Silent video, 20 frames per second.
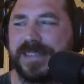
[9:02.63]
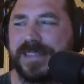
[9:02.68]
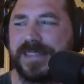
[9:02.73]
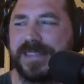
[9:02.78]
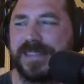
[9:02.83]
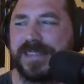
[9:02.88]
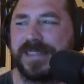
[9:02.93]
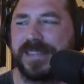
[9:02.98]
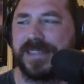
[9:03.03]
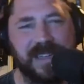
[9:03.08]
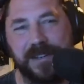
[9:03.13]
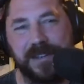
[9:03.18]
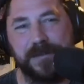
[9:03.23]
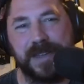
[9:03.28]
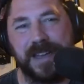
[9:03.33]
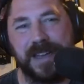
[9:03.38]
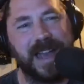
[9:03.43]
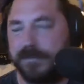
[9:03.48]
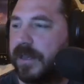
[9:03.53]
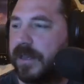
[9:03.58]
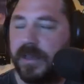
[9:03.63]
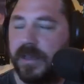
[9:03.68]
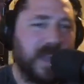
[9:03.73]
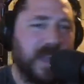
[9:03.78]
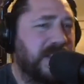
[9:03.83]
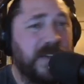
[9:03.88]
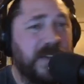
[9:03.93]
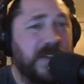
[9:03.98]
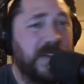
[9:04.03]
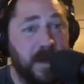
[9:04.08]
We can do it.
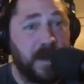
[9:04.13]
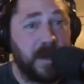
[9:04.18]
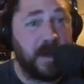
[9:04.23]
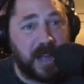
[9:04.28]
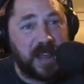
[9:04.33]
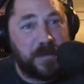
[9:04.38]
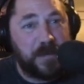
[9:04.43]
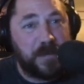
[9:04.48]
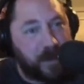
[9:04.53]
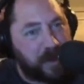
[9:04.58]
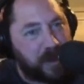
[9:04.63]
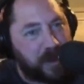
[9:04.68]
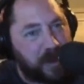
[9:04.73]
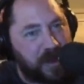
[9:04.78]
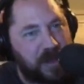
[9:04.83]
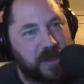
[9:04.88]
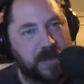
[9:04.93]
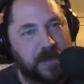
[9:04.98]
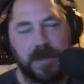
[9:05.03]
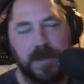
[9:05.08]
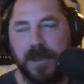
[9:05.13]
Come on, guys. Push us.